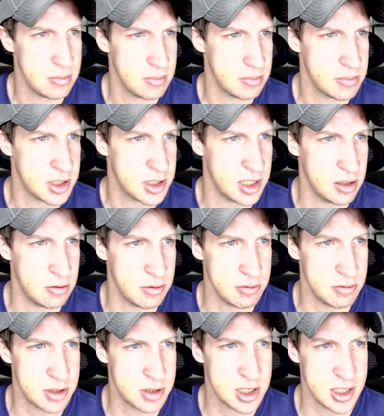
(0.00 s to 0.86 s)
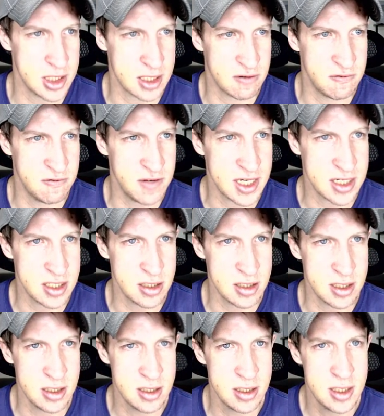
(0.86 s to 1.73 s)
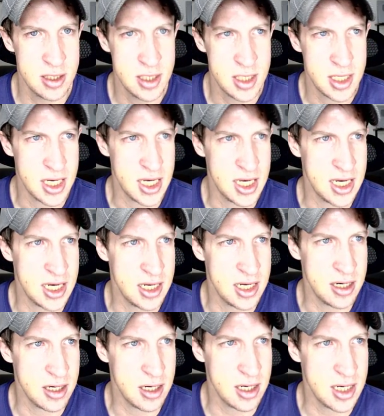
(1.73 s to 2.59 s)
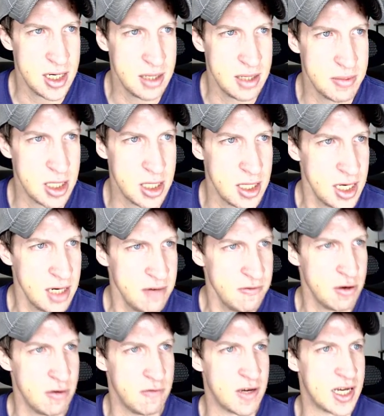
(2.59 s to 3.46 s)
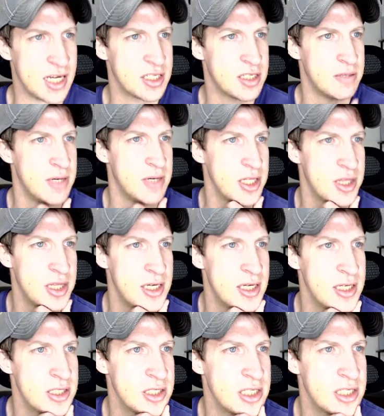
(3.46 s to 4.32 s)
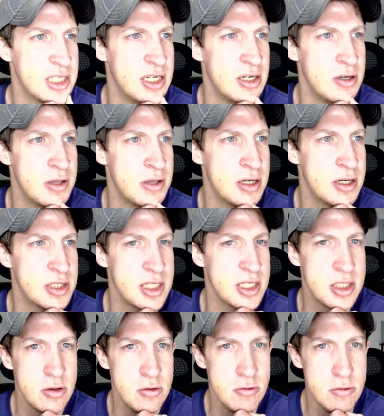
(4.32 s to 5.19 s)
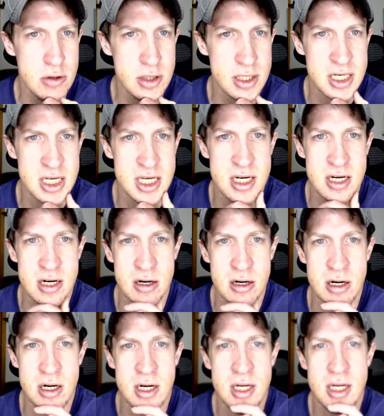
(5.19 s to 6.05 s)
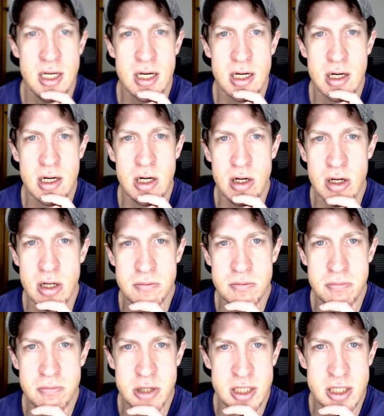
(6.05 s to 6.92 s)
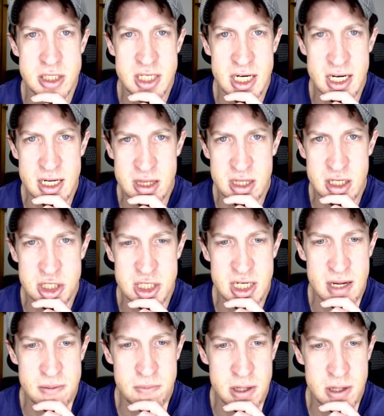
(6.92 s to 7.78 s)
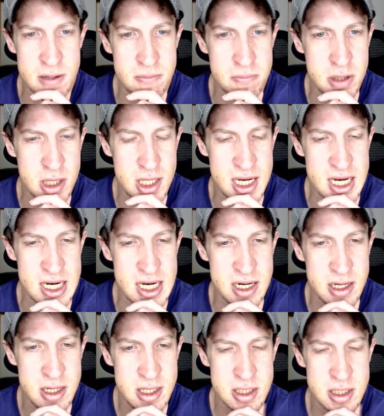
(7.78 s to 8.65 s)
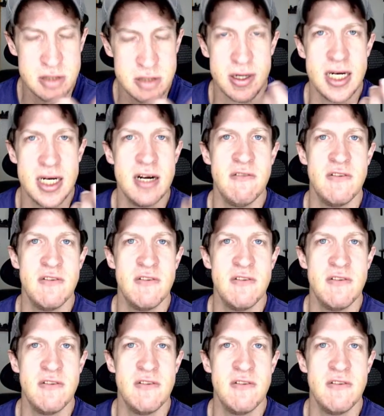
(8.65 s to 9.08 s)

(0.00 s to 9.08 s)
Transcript: So we would select vector. And um, a lot of you have asked about this. So there's a tool in here called project the shape on a plane. So I did a